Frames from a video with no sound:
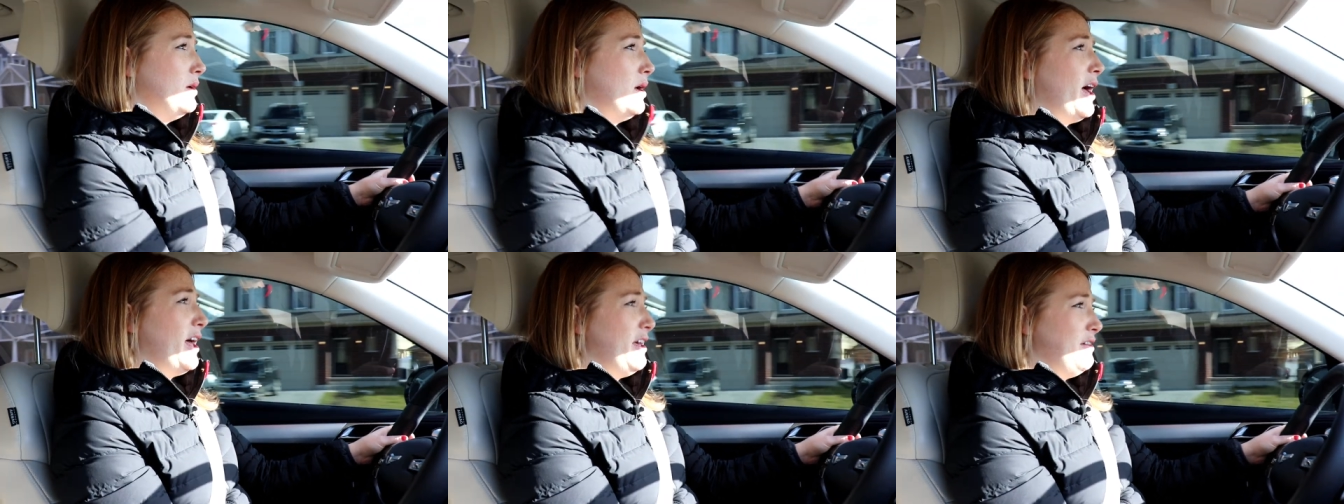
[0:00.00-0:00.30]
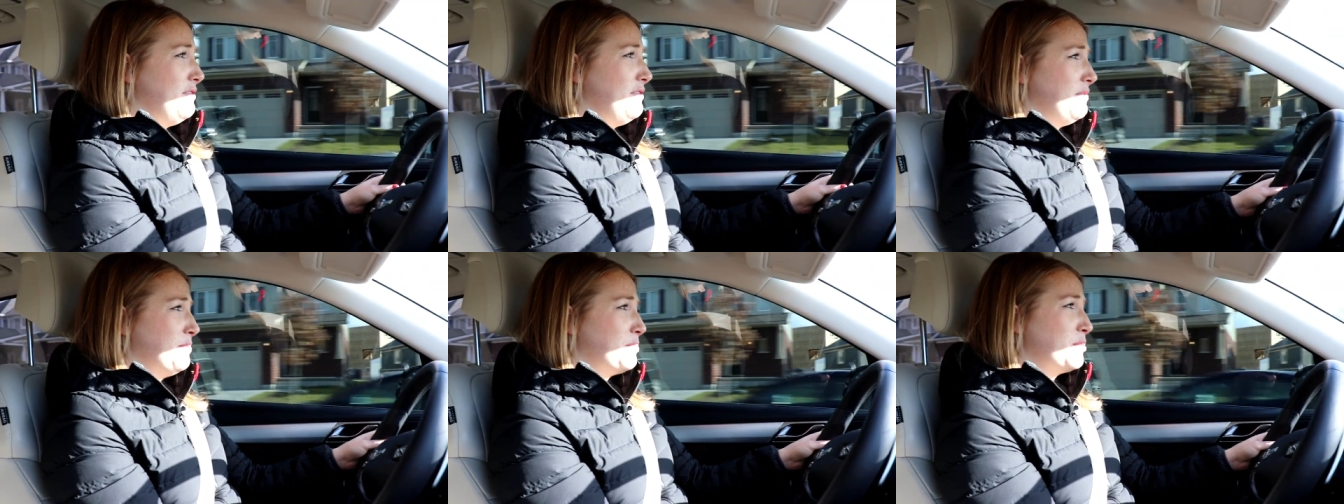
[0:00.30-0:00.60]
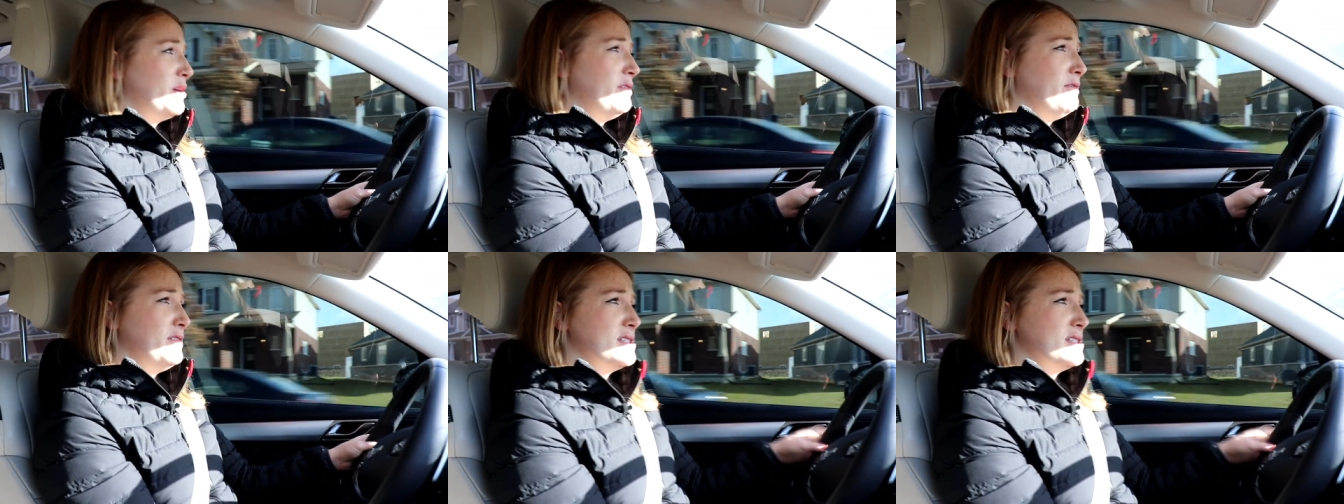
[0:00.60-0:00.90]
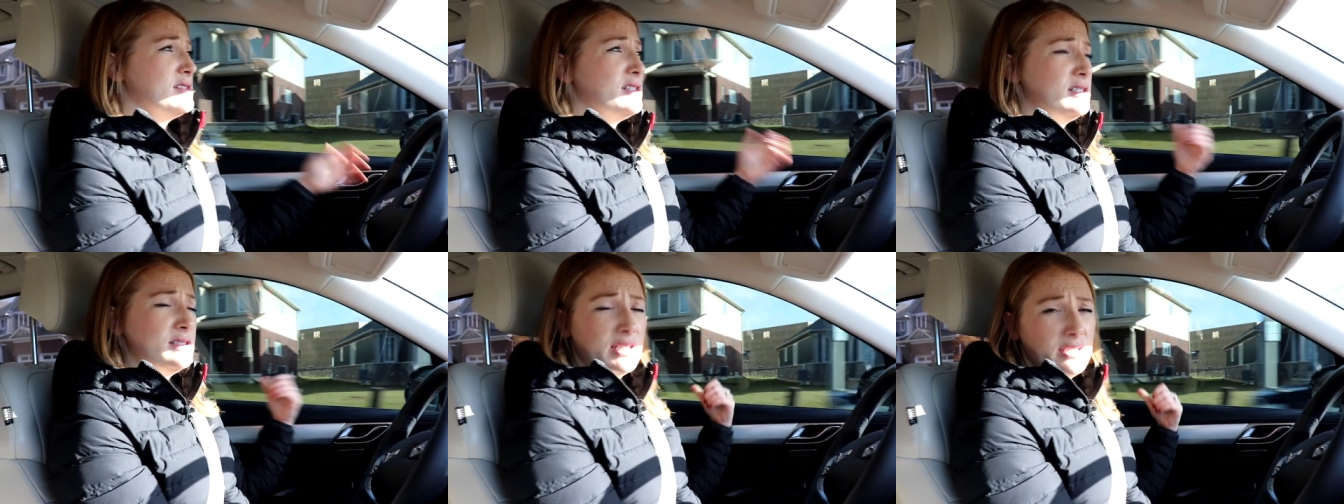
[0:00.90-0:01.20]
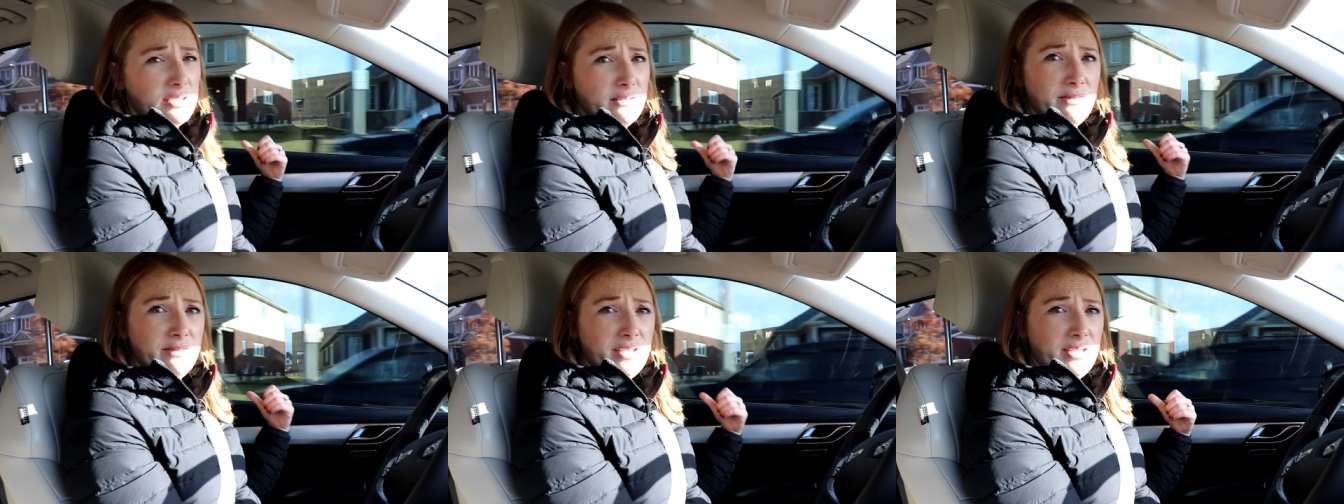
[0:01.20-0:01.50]
I've previously
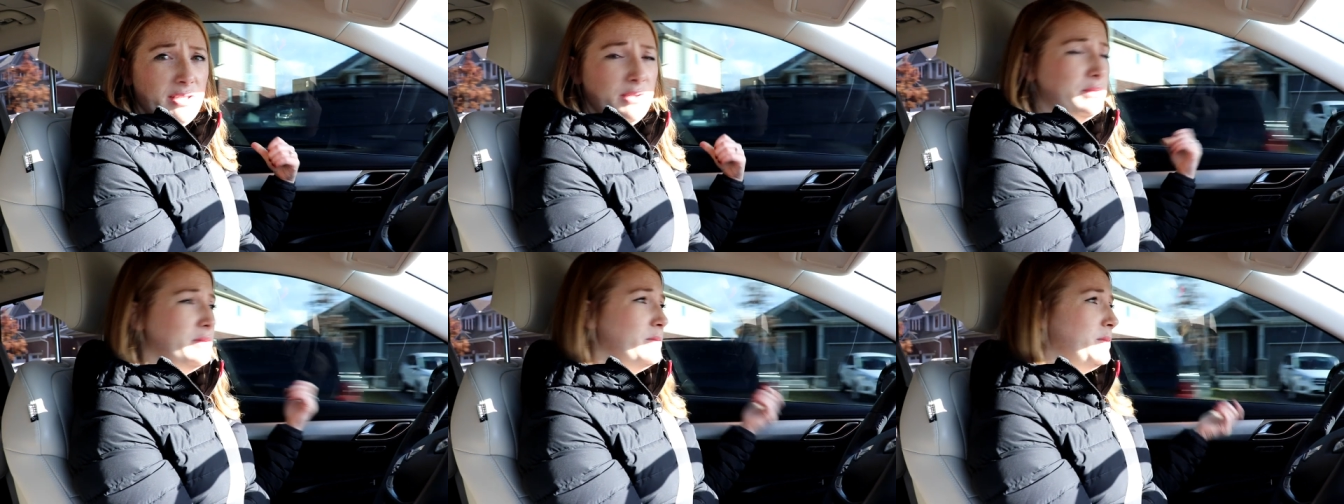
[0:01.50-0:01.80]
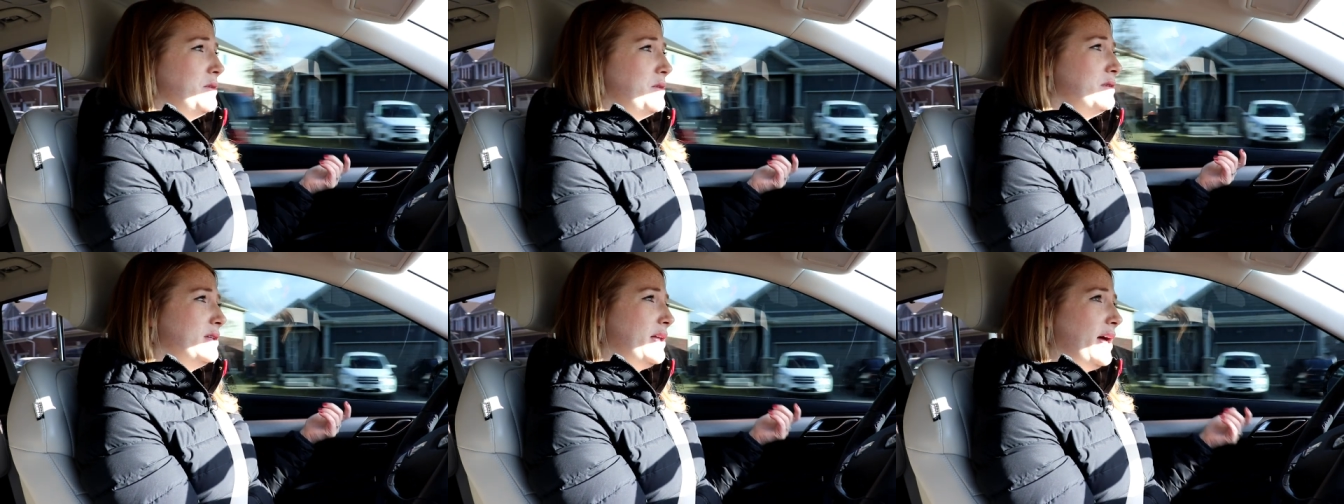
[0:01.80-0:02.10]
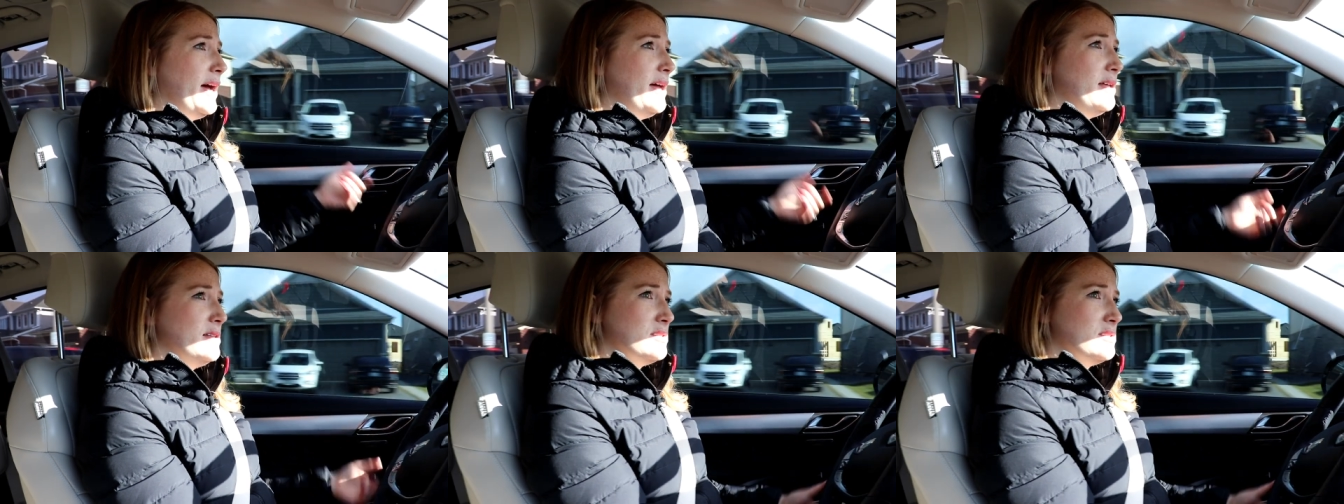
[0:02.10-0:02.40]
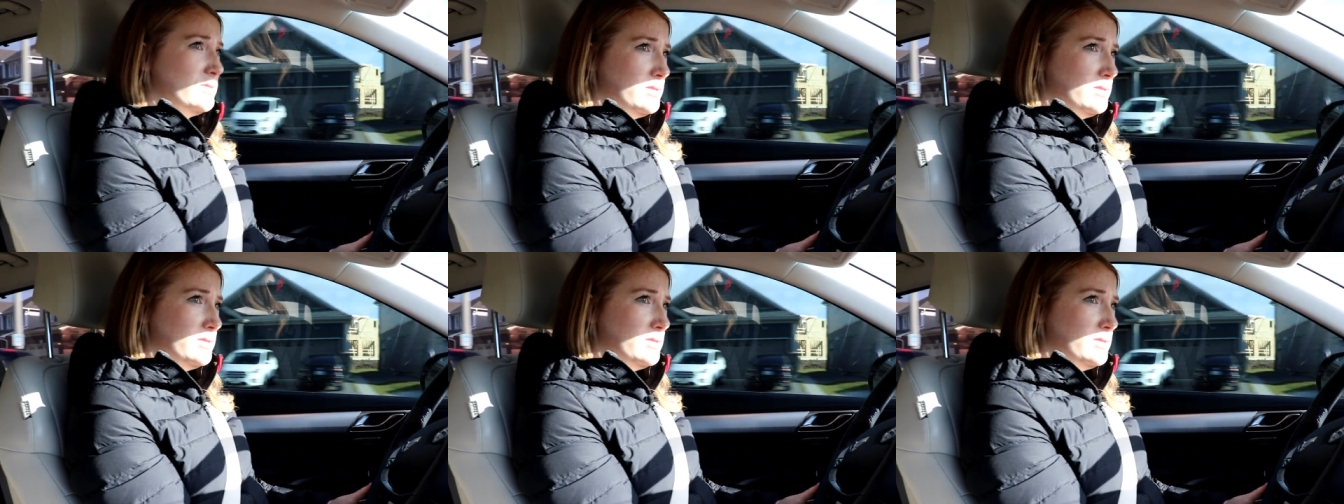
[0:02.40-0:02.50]
done a video about that,